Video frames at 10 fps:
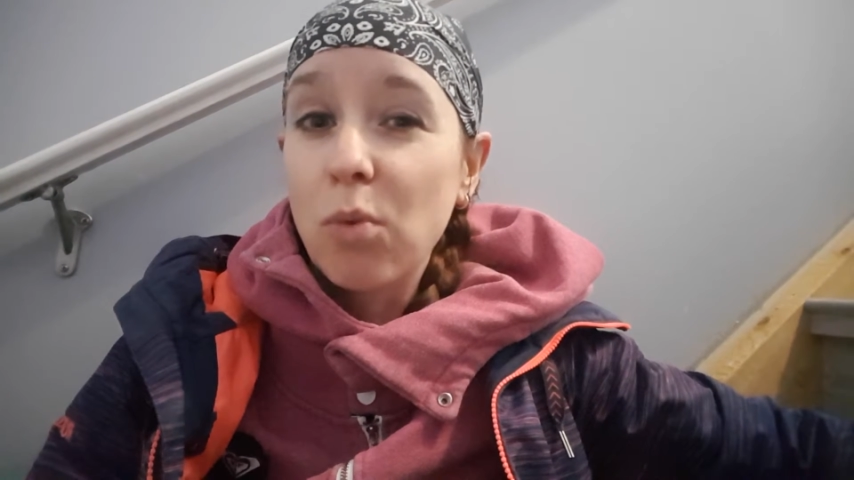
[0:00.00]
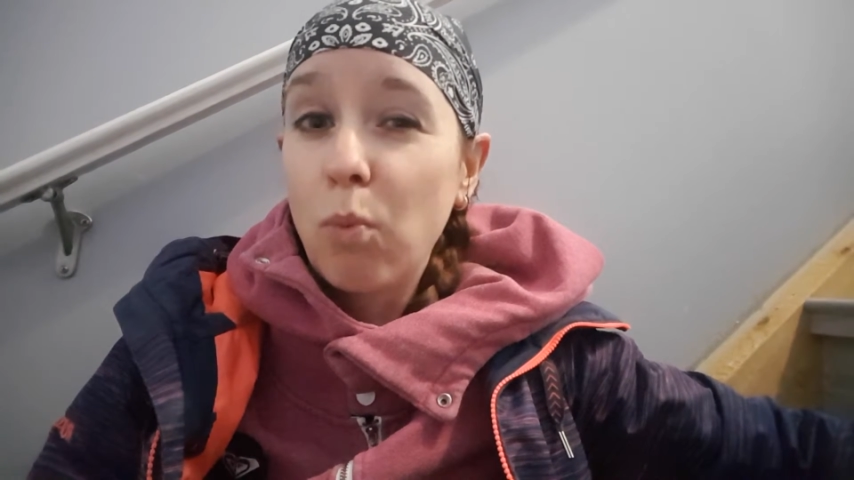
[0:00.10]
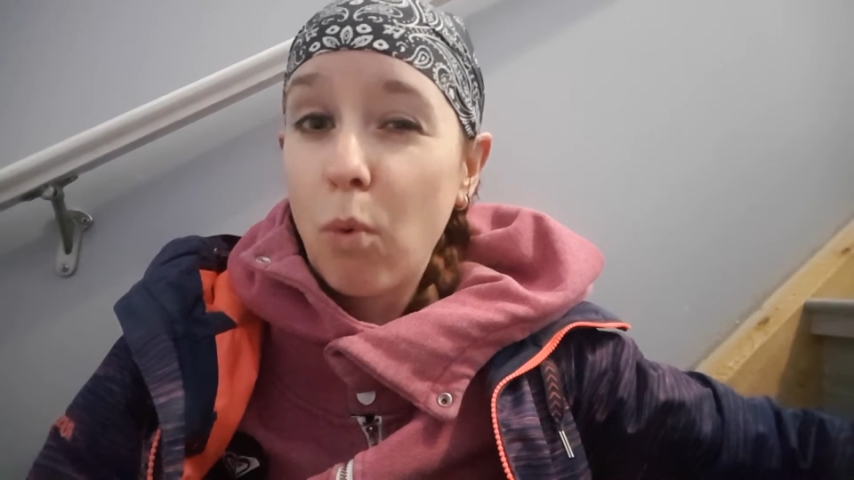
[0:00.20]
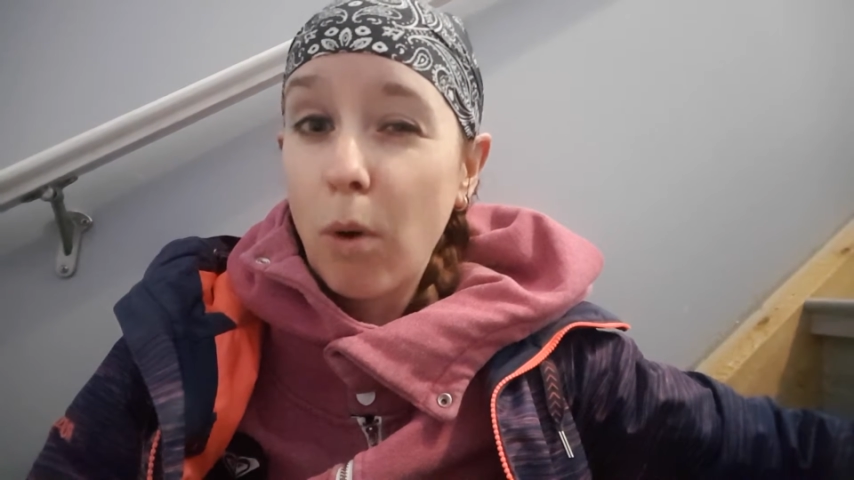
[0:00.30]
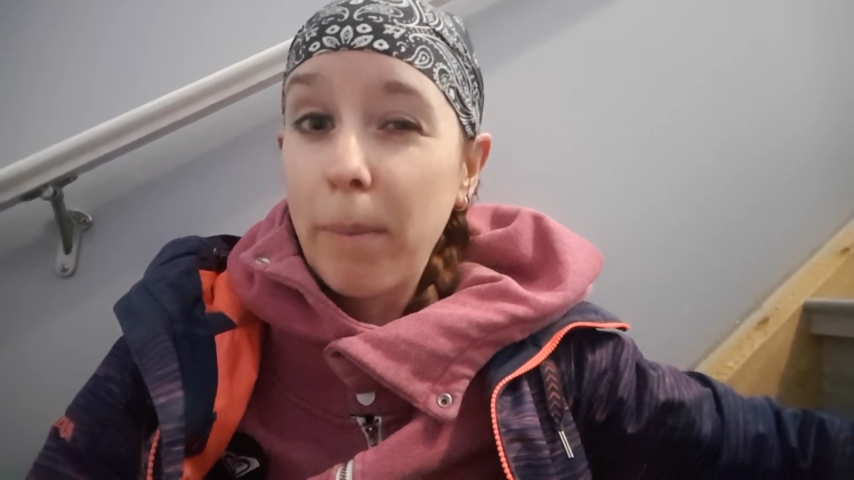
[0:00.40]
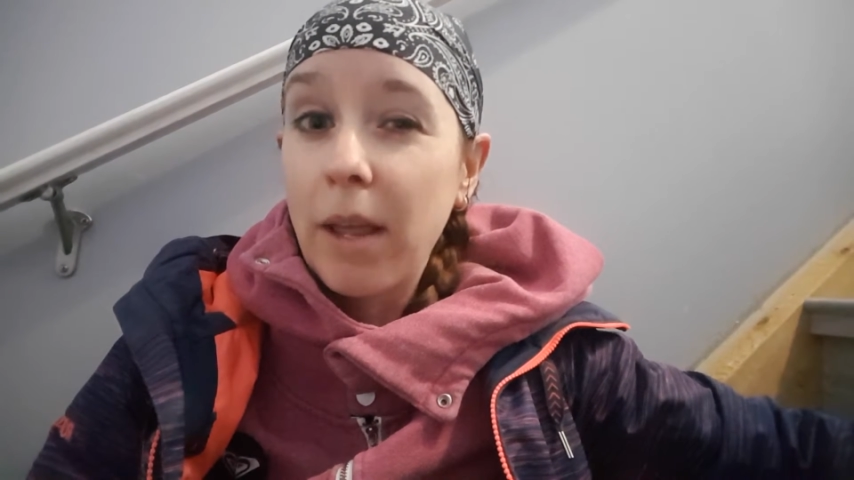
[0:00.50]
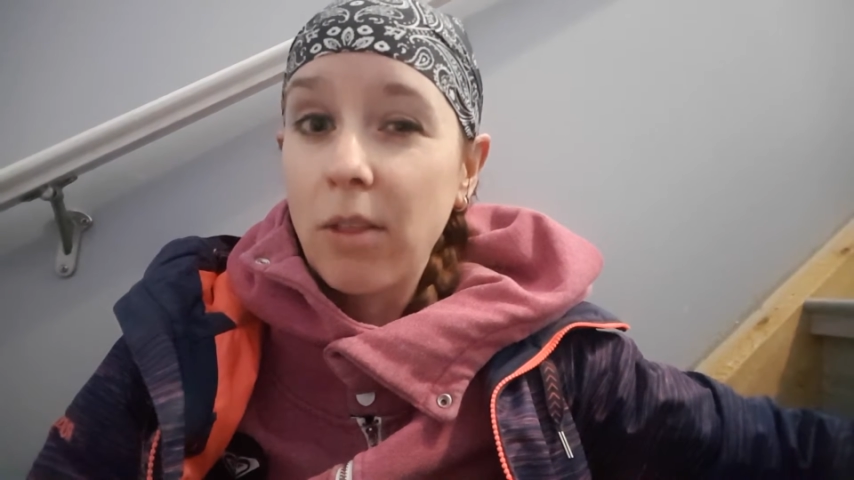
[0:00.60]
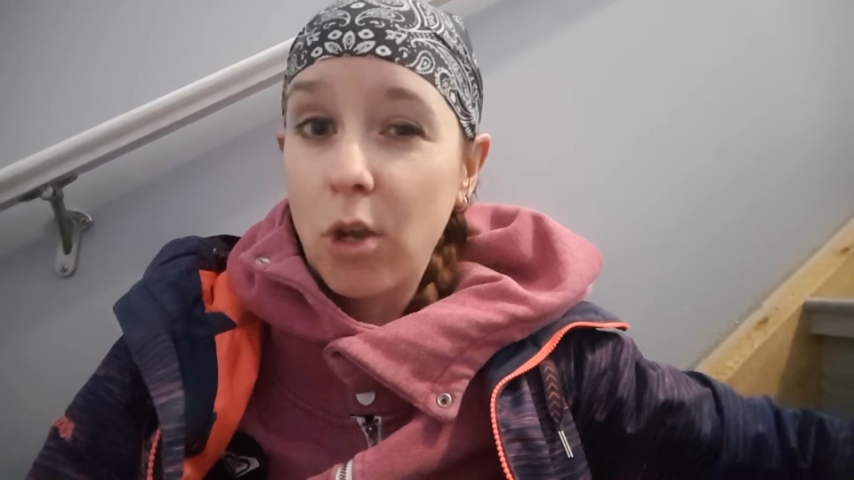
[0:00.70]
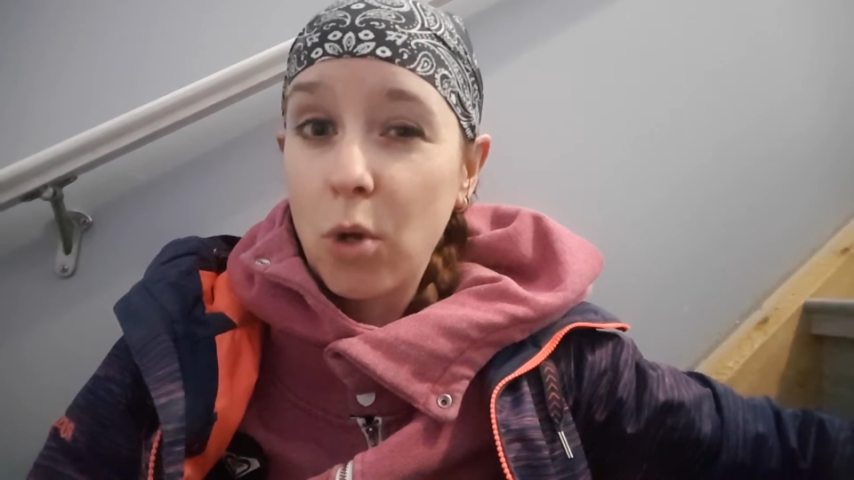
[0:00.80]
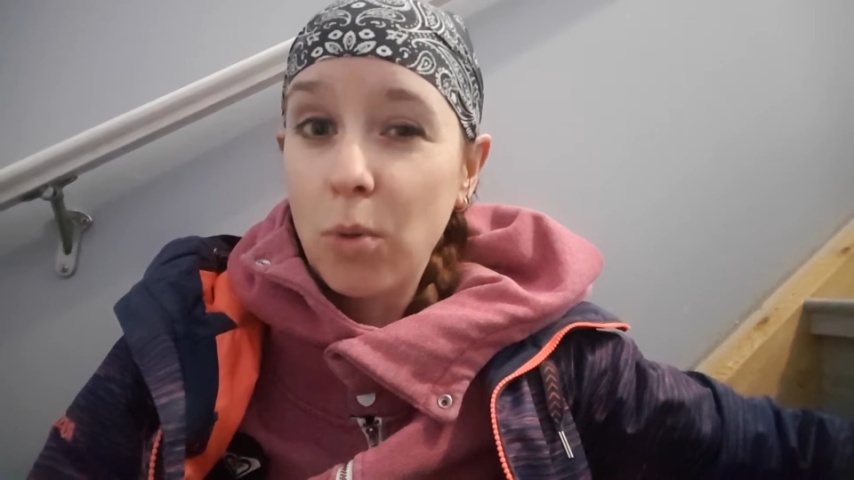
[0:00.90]
warming
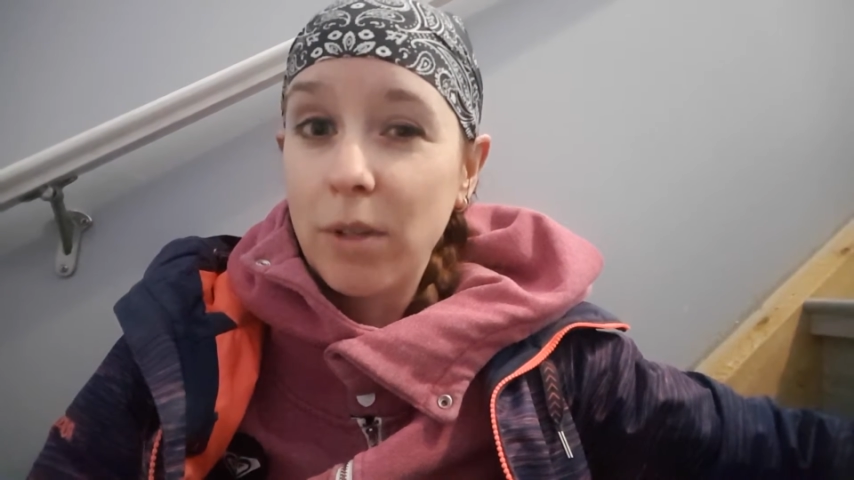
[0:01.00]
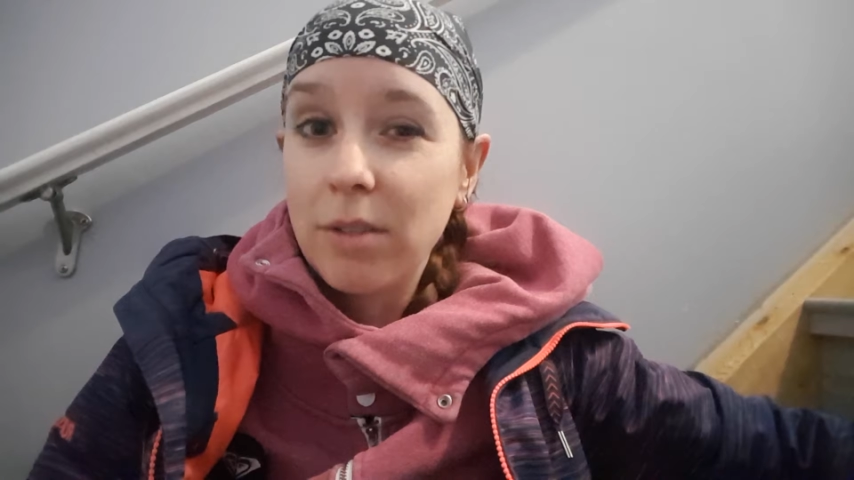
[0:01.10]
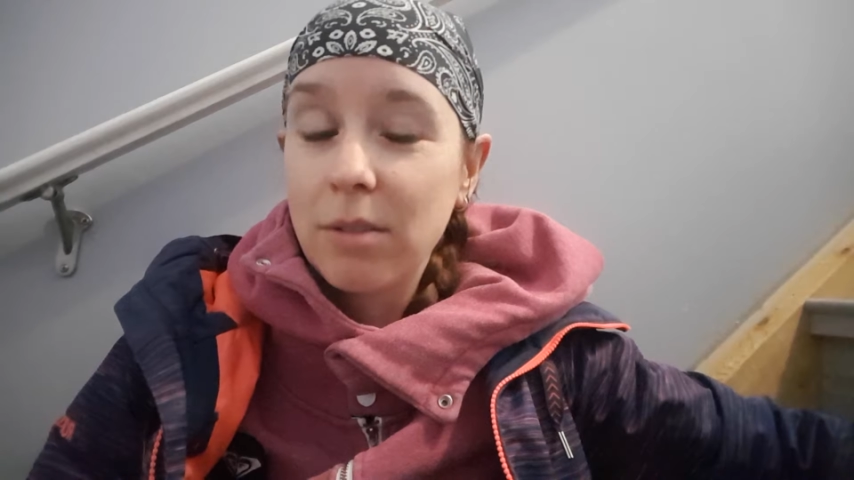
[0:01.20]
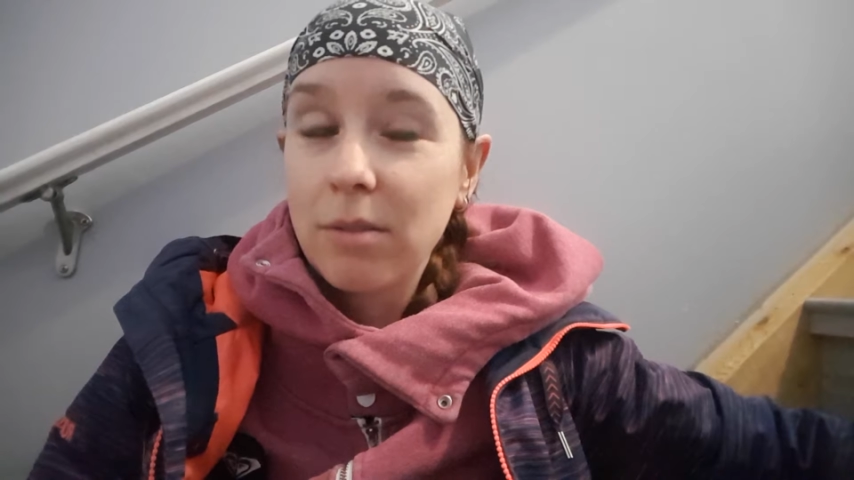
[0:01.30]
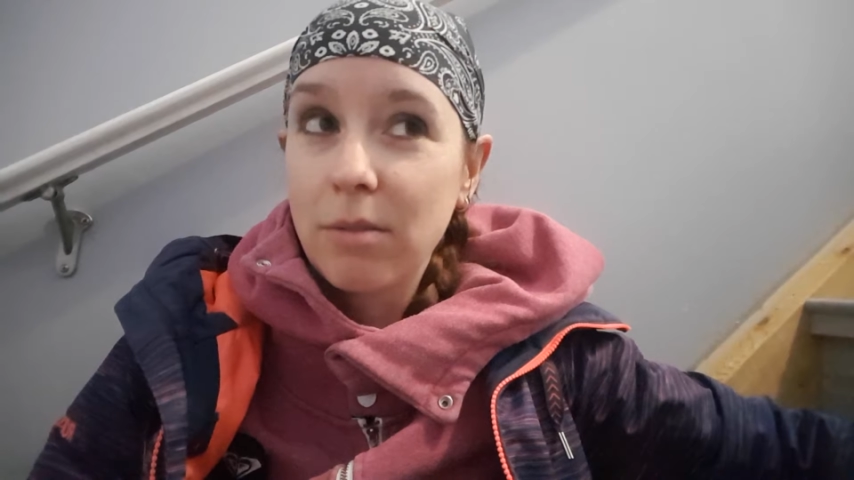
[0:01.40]
the coolant,